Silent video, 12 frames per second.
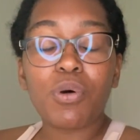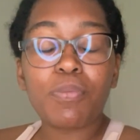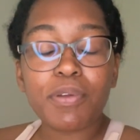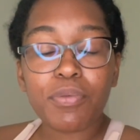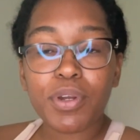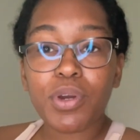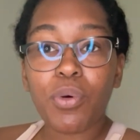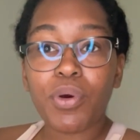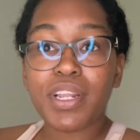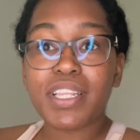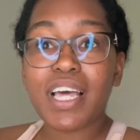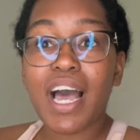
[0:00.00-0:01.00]
be
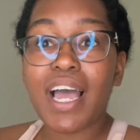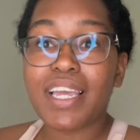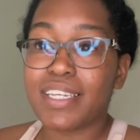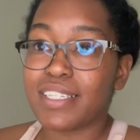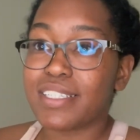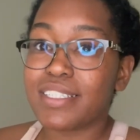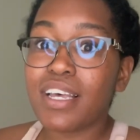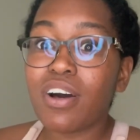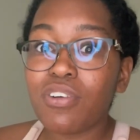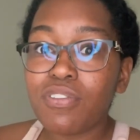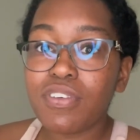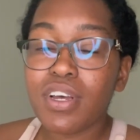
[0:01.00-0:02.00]
recording the hike
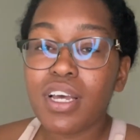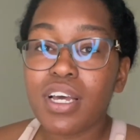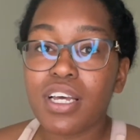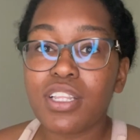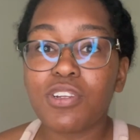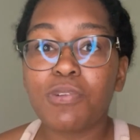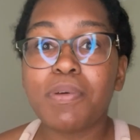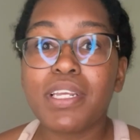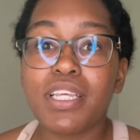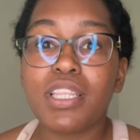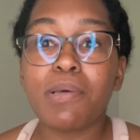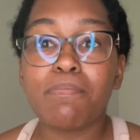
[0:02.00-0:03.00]
itself a little bit
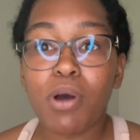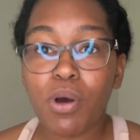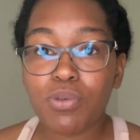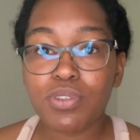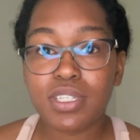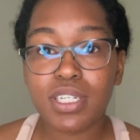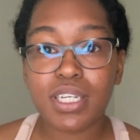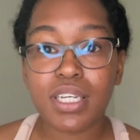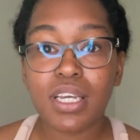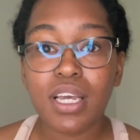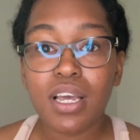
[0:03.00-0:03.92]
and then posting